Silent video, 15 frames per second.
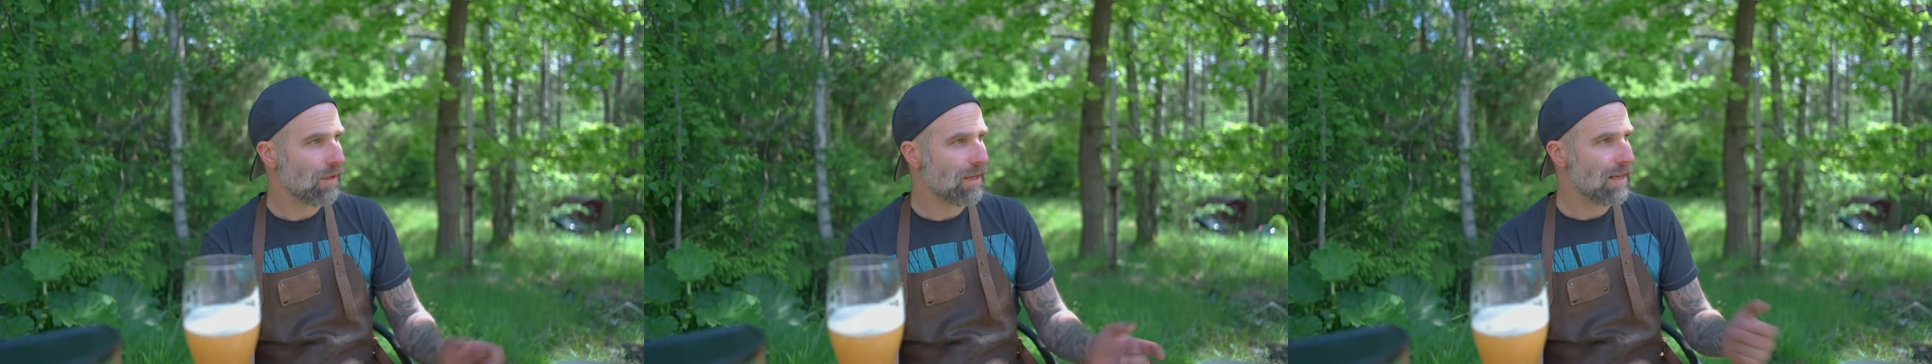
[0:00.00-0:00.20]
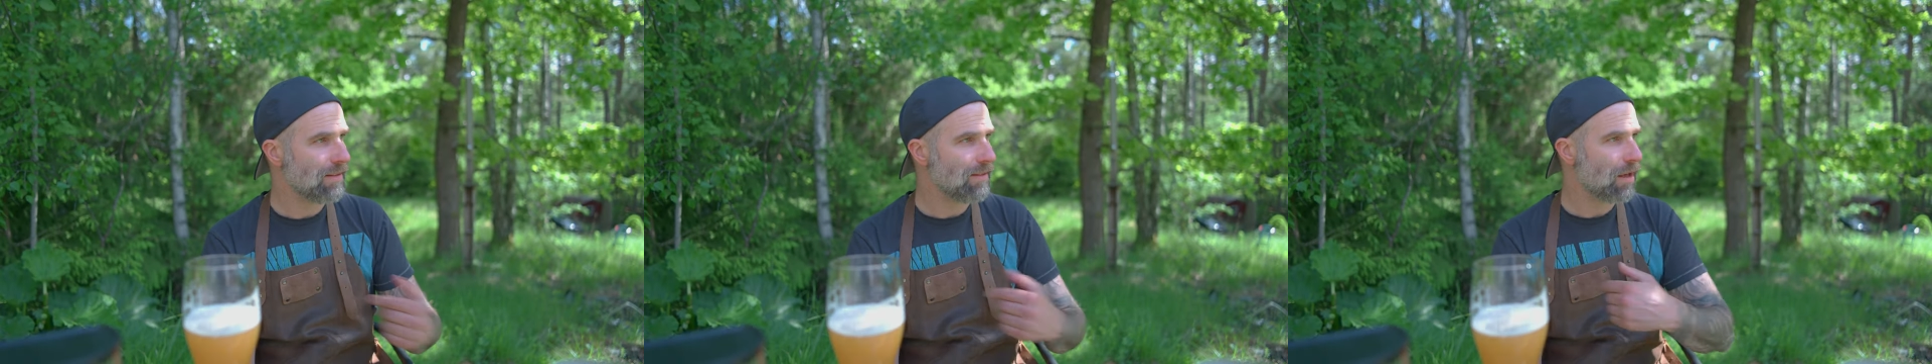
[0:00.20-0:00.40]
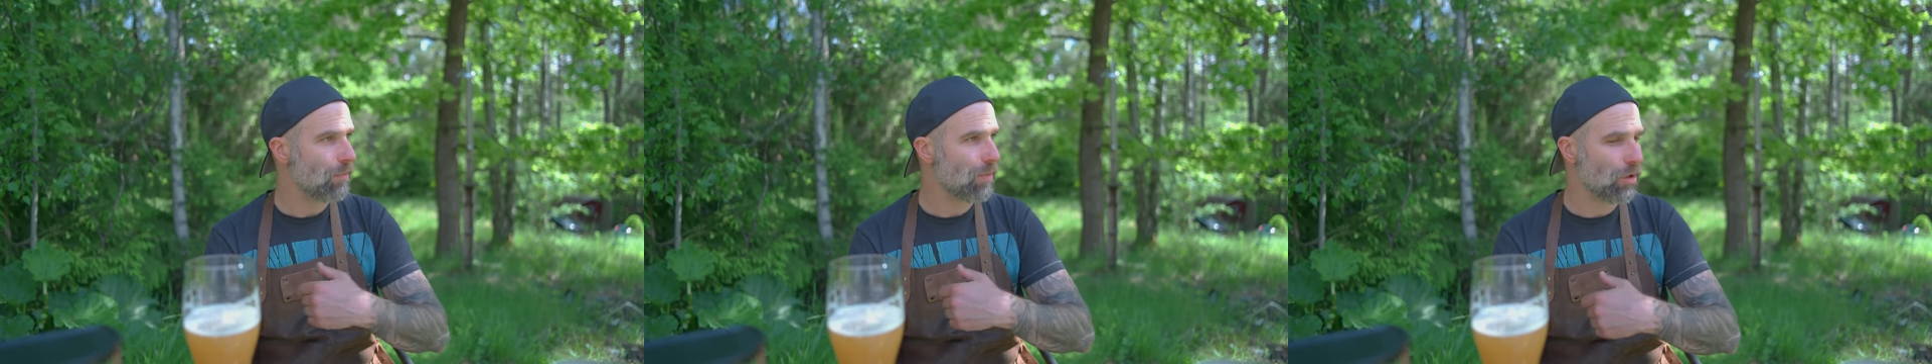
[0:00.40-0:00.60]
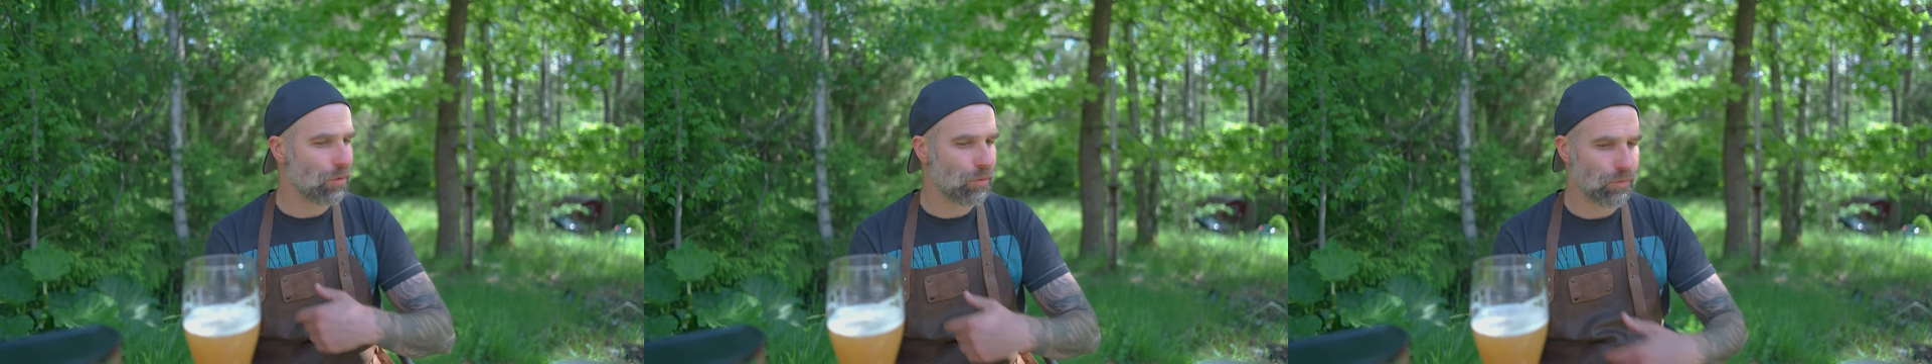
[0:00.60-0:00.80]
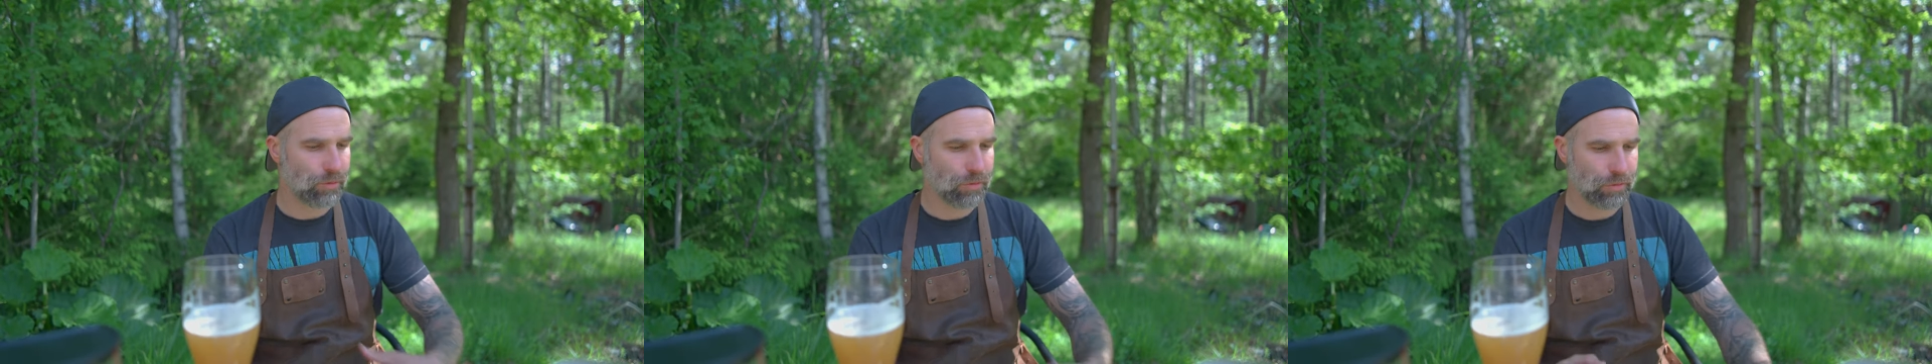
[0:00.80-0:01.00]
Link down
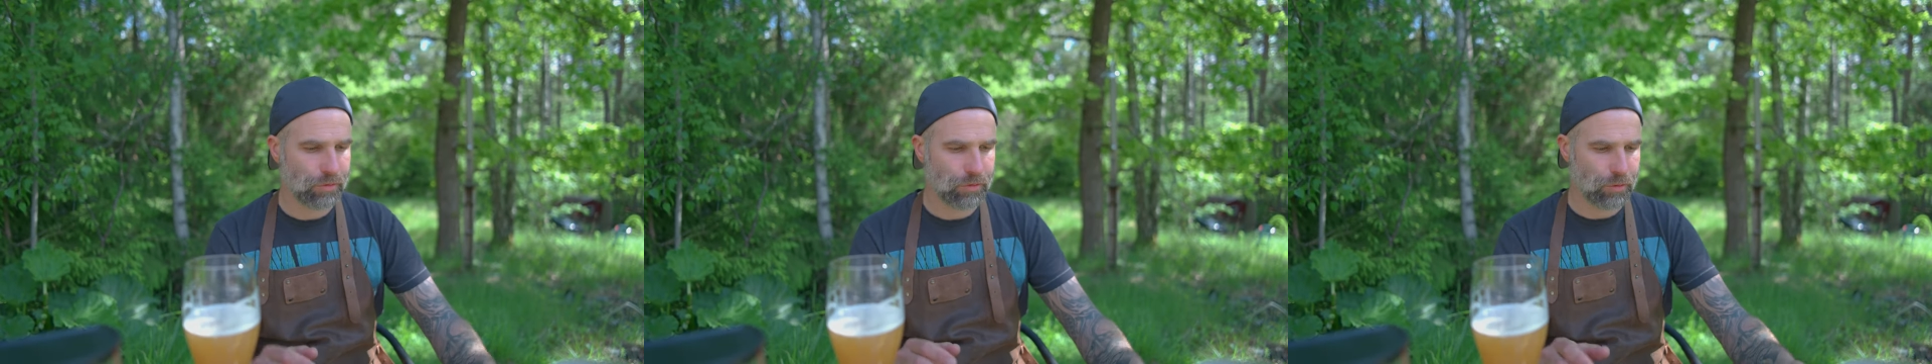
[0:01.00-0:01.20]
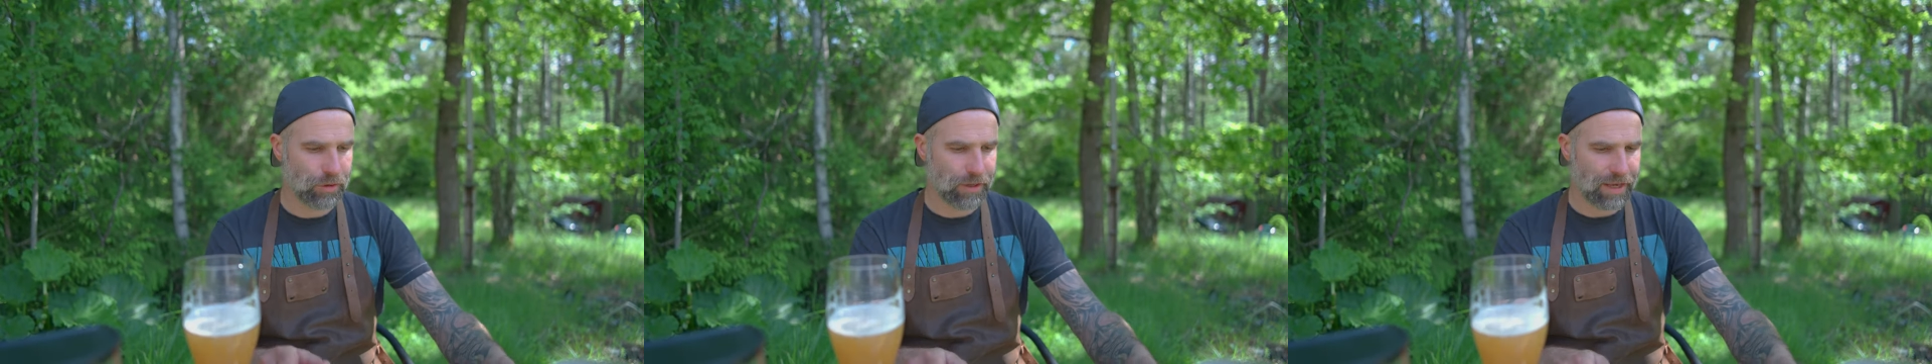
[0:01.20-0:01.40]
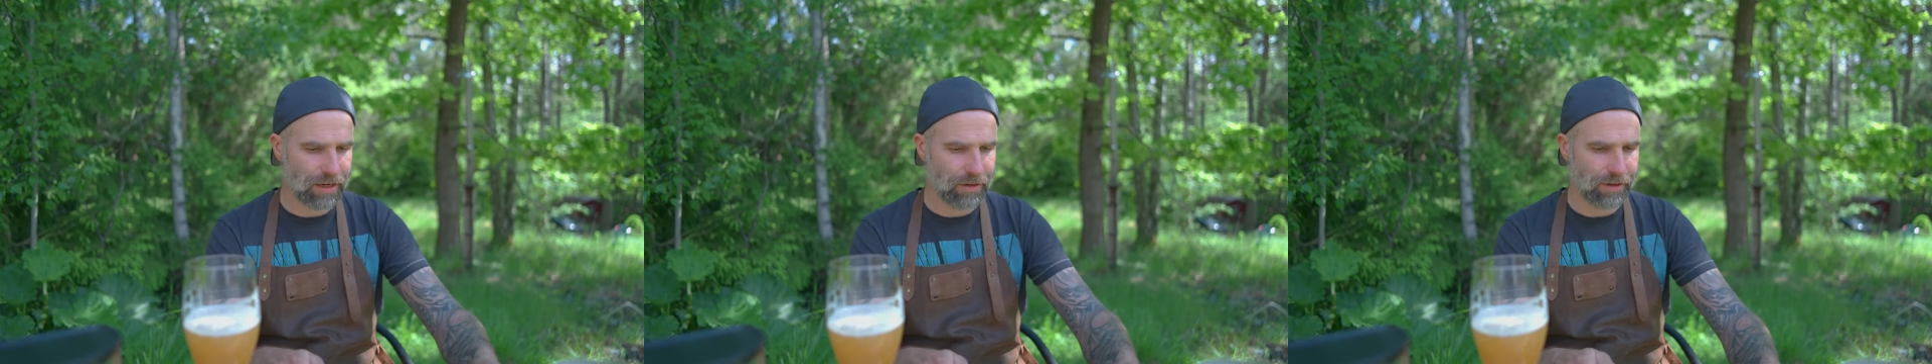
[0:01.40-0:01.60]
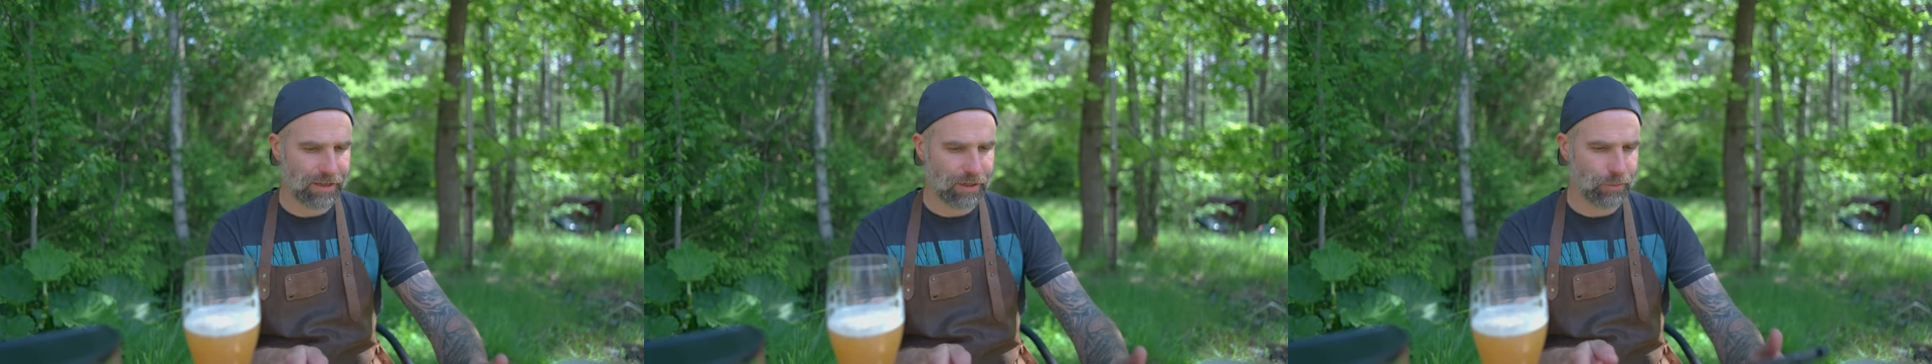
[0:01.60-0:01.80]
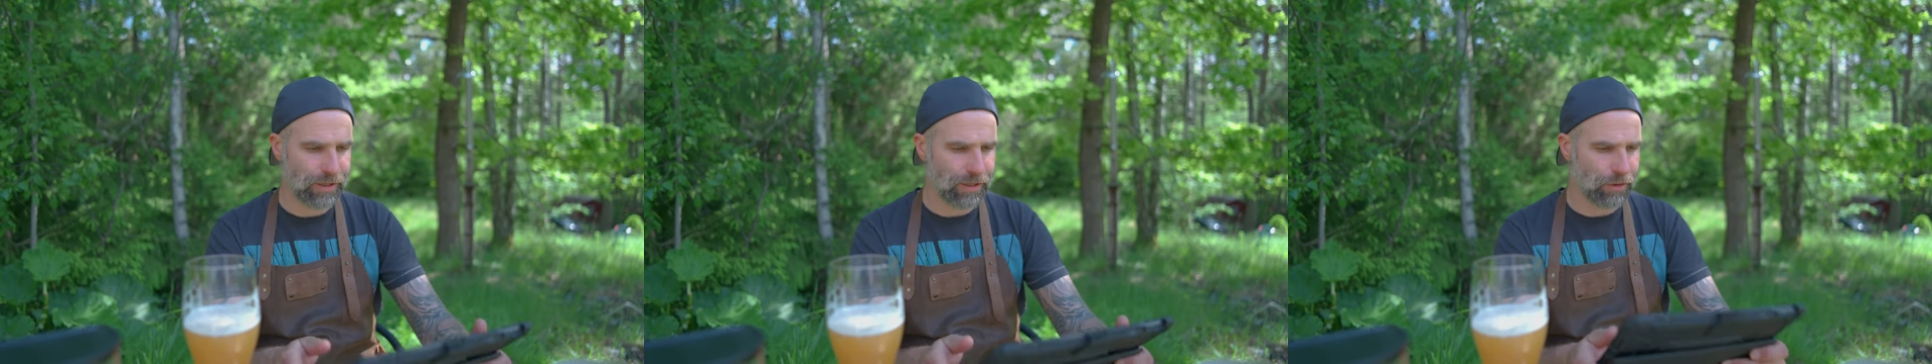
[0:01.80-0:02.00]
below to the
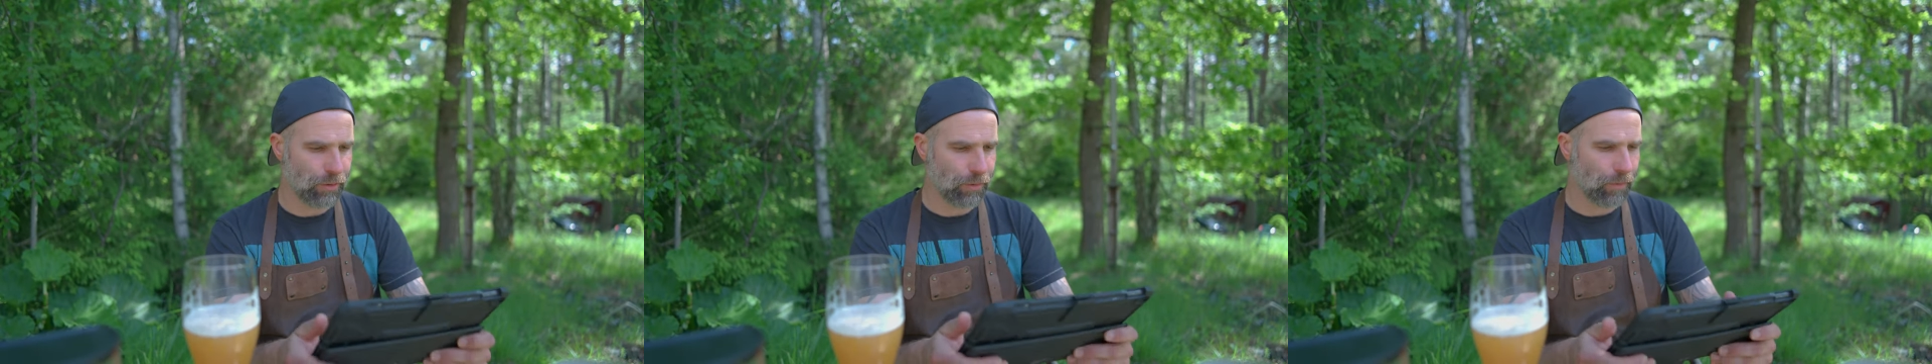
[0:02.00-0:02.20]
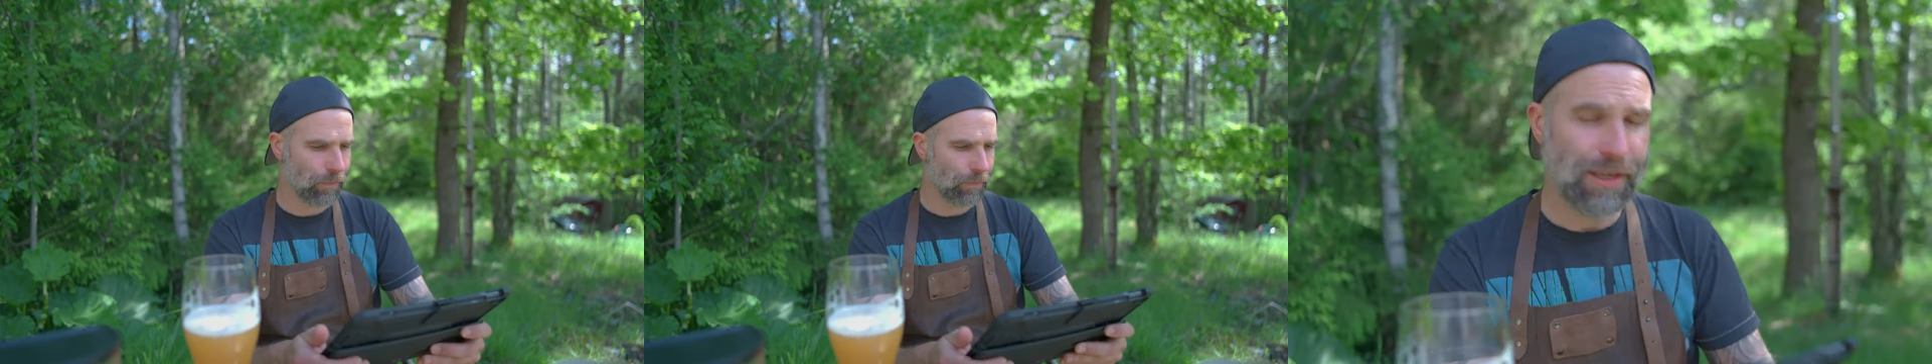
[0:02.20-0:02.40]
calculator video.